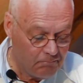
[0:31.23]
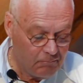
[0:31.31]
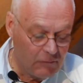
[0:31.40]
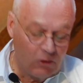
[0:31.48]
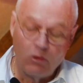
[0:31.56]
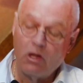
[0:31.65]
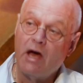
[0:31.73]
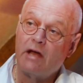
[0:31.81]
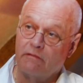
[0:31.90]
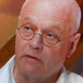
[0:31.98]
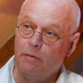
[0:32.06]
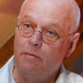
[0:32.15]
there are a lot
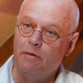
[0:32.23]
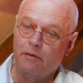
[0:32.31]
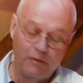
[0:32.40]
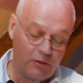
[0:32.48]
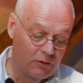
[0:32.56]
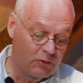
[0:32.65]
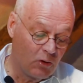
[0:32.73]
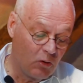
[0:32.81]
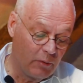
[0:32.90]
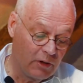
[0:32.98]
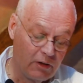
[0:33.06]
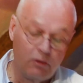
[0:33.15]
of them. There's so
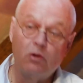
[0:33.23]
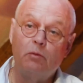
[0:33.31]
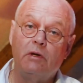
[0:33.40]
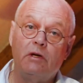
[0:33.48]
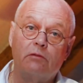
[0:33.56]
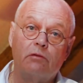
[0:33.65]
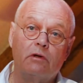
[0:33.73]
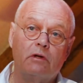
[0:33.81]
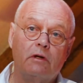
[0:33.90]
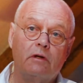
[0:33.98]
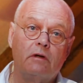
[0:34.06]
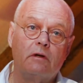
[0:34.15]
many, too many
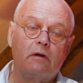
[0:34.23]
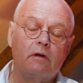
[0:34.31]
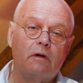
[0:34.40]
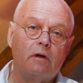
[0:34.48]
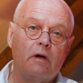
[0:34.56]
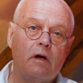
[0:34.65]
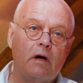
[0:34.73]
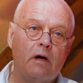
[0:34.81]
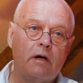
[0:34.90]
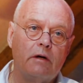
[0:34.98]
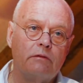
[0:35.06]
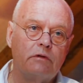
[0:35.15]
really.
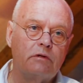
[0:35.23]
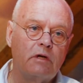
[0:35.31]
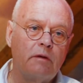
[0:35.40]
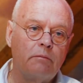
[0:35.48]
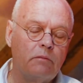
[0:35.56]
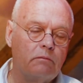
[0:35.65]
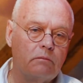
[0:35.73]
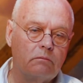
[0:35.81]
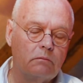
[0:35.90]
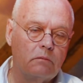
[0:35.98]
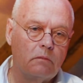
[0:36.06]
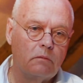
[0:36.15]
Some
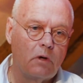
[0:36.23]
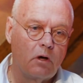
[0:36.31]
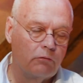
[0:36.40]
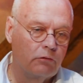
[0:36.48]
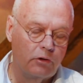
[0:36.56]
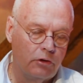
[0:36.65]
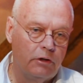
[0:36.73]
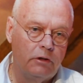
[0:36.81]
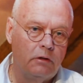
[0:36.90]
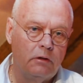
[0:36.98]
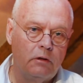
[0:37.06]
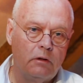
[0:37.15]
are
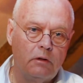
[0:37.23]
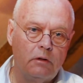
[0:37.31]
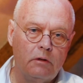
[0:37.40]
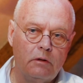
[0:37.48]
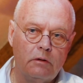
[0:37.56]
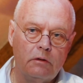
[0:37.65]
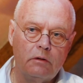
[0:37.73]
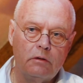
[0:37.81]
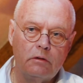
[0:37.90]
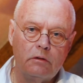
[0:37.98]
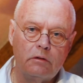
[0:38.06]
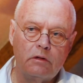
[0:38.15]
good,
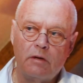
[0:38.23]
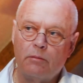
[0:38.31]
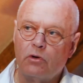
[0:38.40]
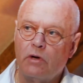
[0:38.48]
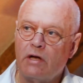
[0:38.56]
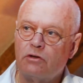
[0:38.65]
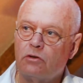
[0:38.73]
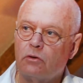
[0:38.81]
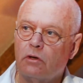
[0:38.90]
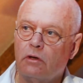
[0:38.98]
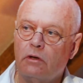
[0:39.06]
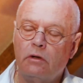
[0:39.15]
some are not so
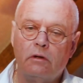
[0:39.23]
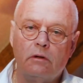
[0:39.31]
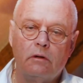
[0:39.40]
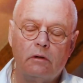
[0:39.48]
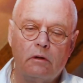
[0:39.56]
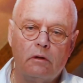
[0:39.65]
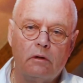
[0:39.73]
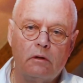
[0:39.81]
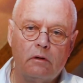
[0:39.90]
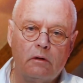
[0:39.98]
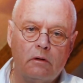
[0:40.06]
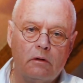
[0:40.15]
good,
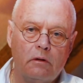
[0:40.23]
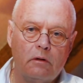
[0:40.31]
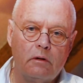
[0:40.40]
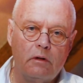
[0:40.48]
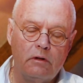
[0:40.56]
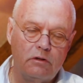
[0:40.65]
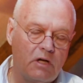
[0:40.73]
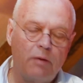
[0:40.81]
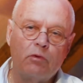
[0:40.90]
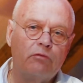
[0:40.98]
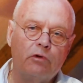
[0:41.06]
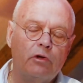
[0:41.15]
and some
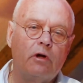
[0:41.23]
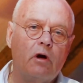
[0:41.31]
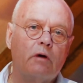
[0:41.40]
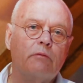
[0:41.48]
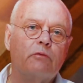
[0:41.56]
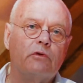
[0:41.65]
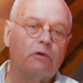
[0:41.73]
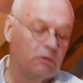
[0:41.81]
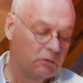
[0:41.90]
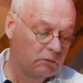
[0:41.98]
are really harmful.